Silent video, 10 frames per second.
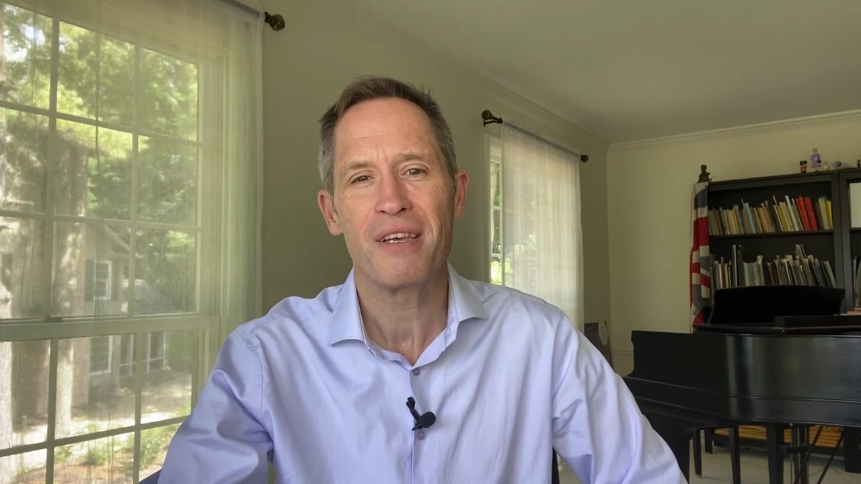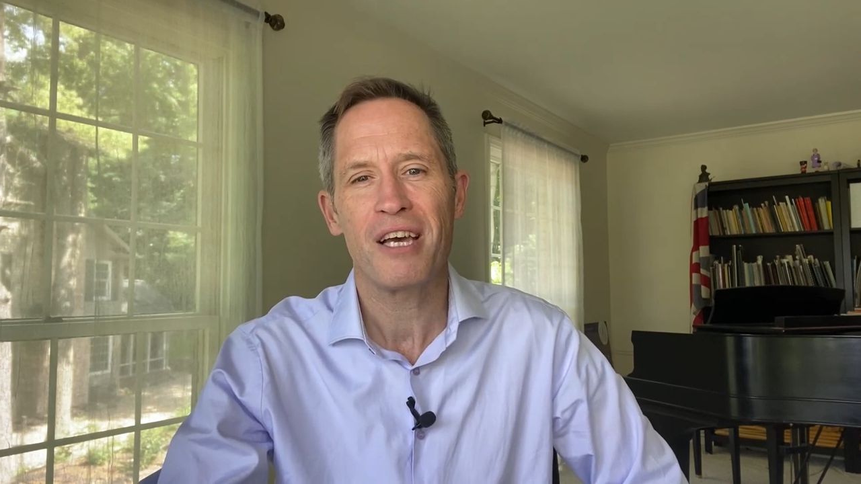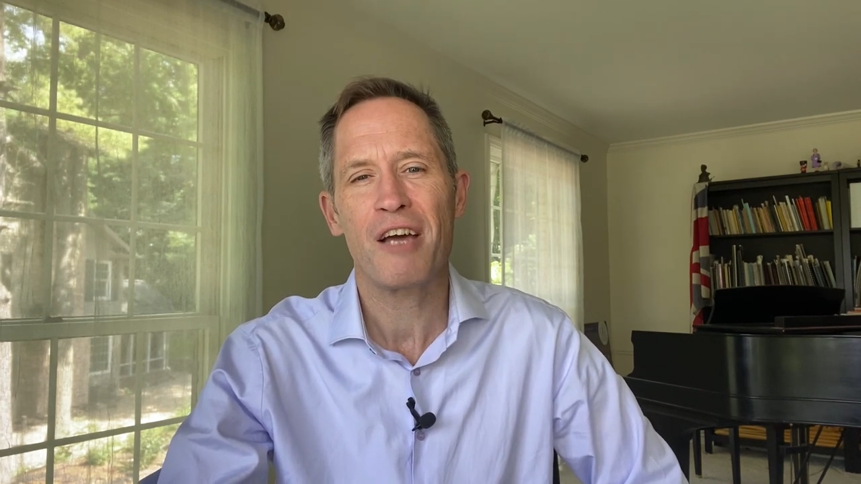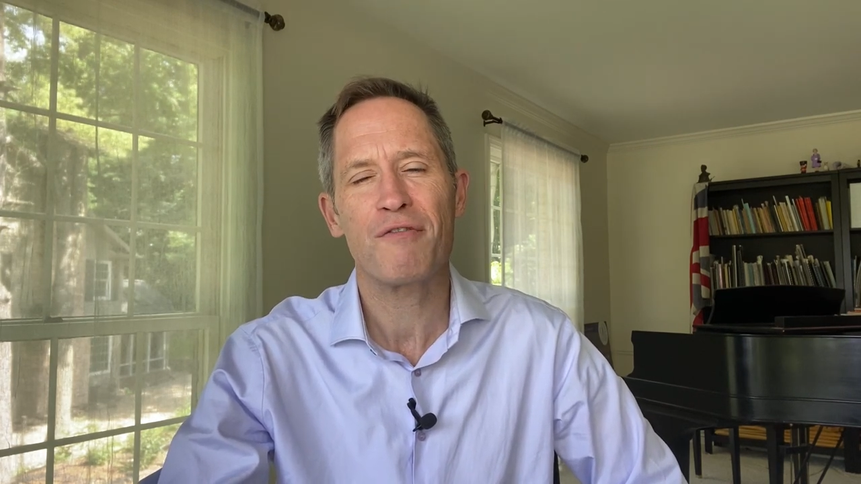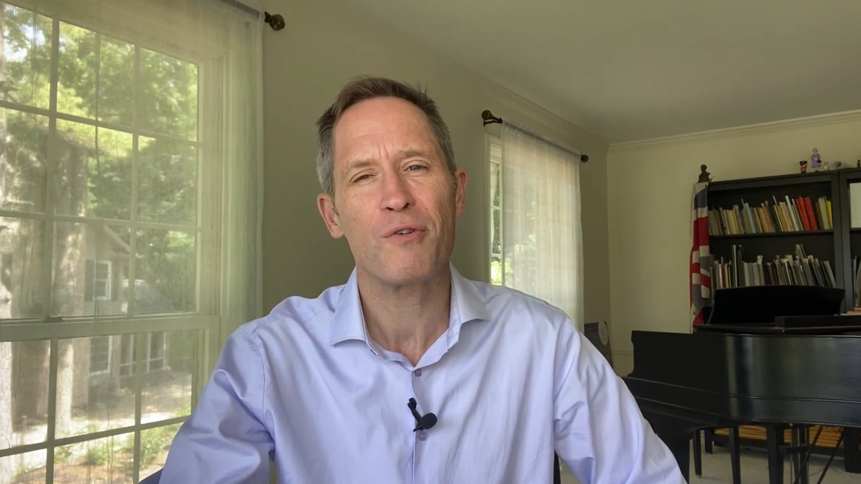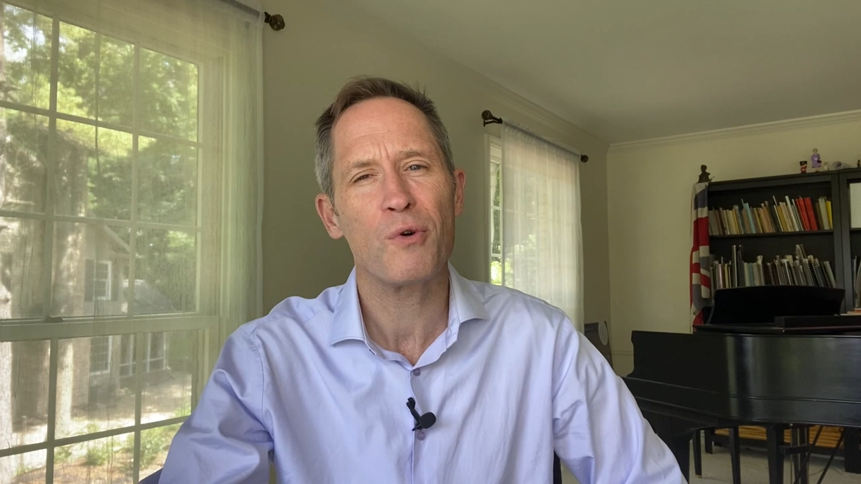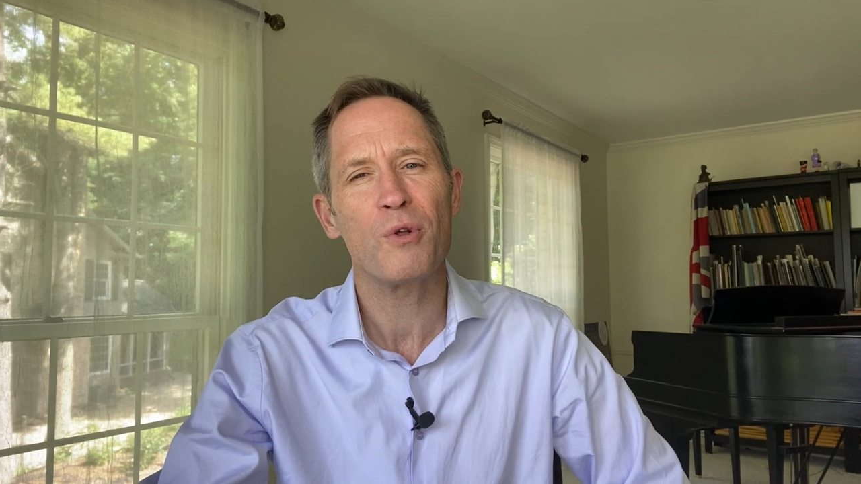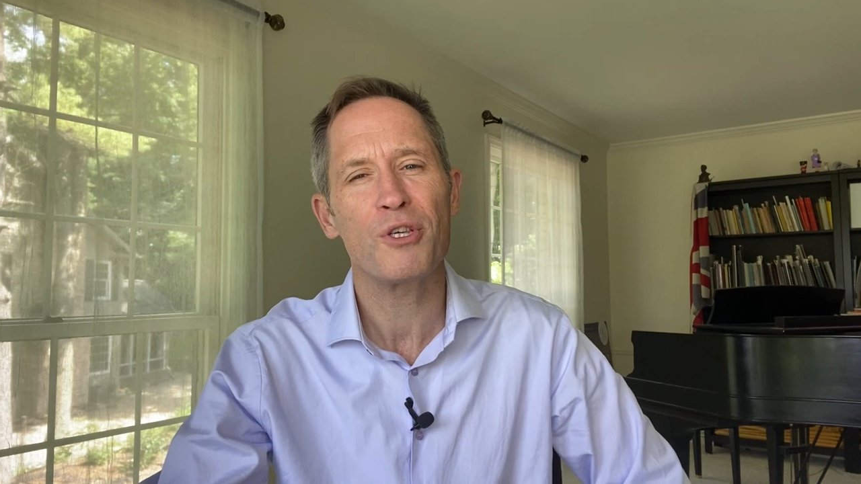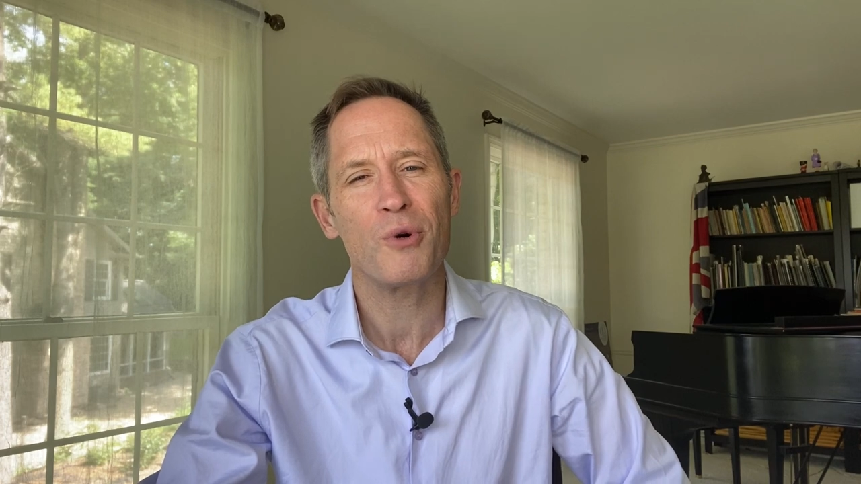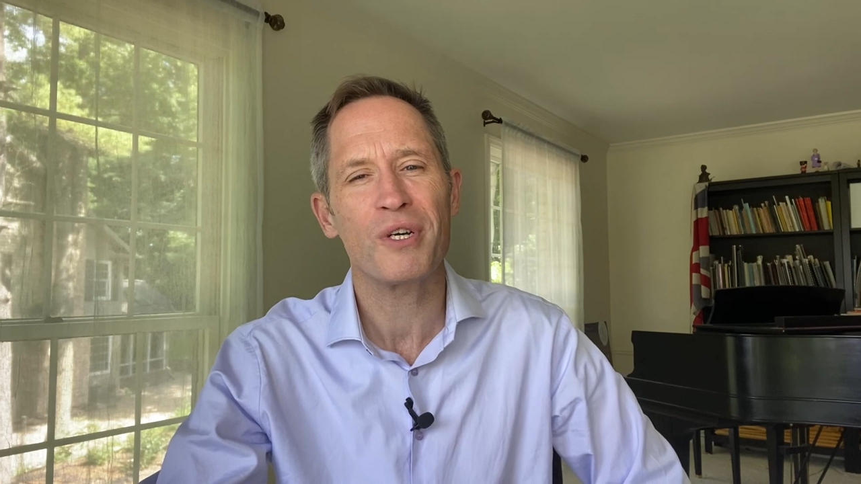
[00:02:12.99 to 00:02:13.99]
and for
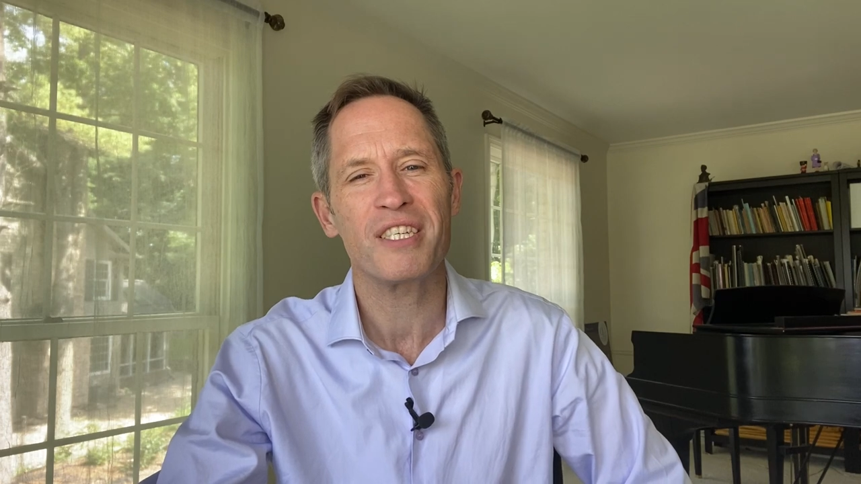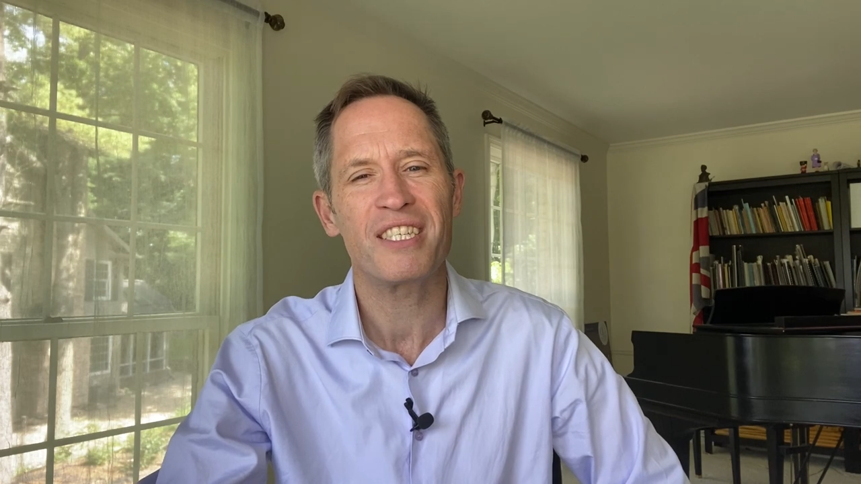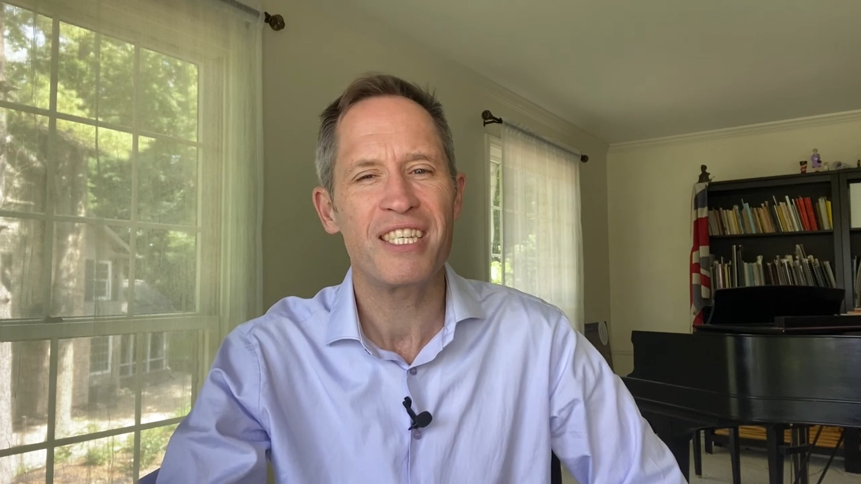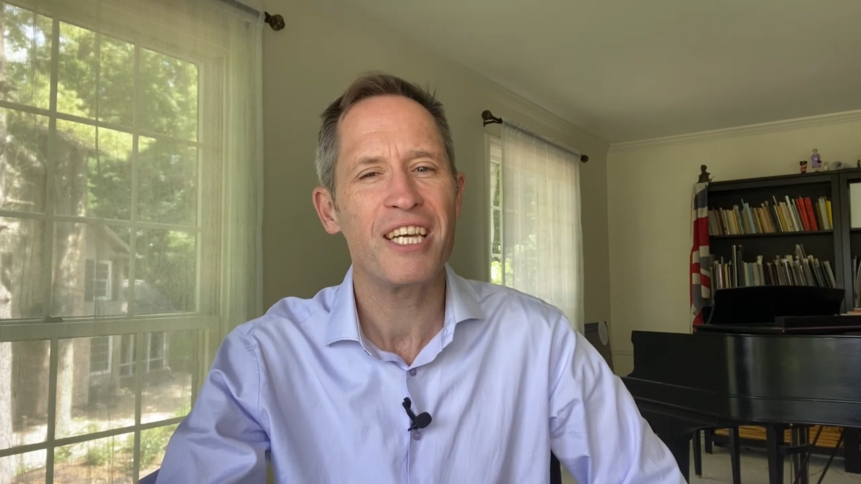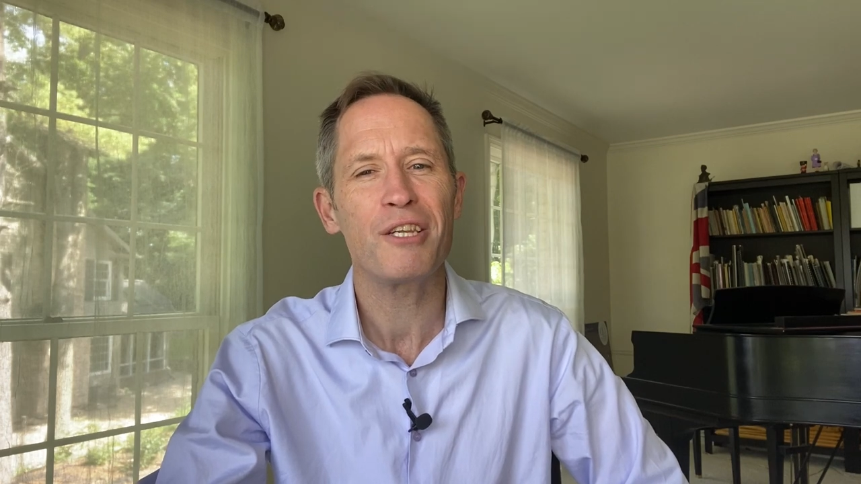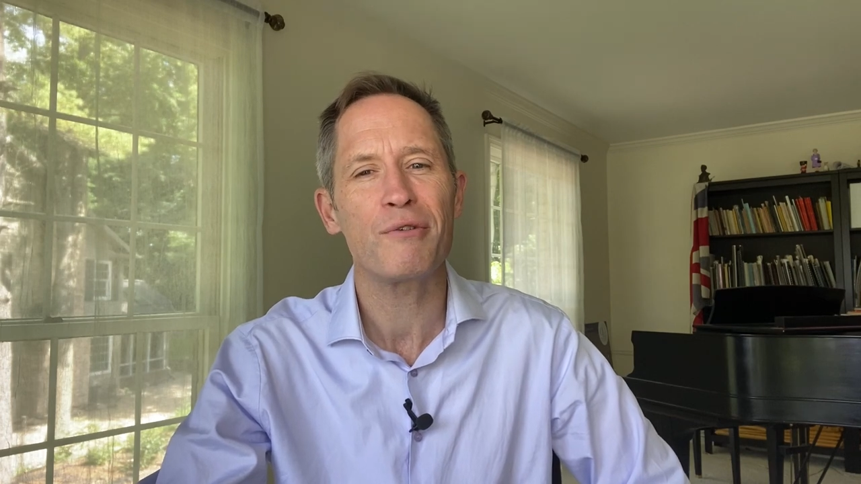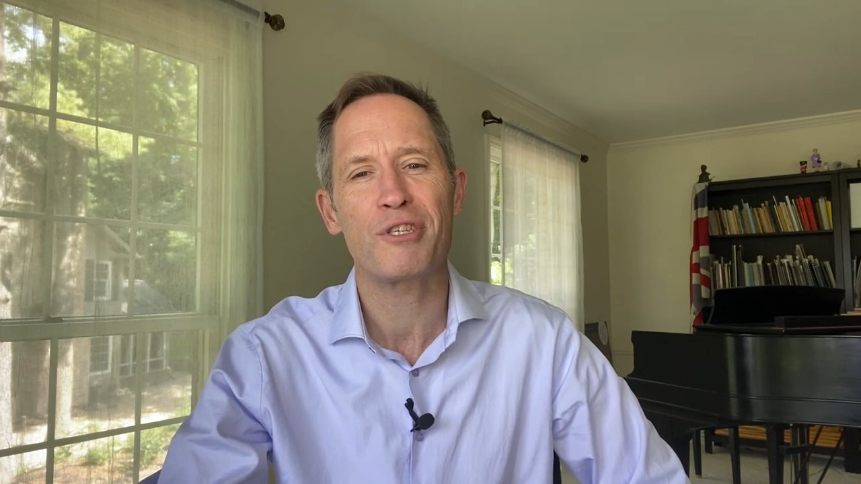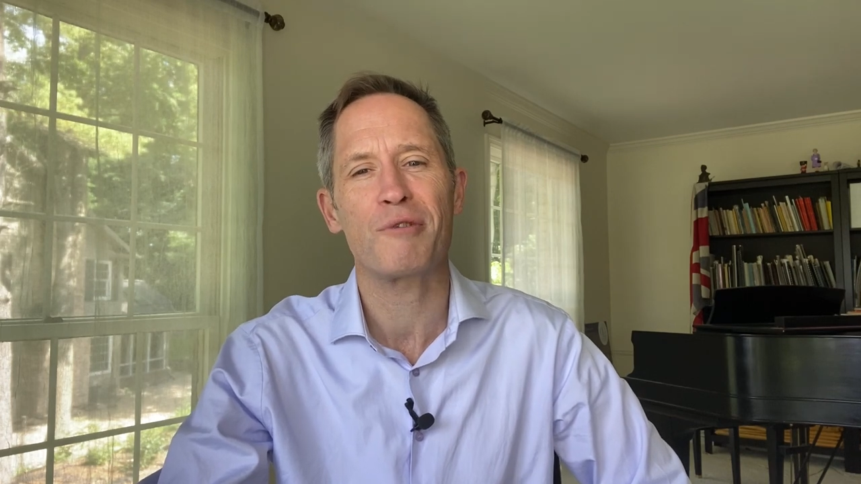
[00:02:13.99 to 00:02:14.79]
all your continued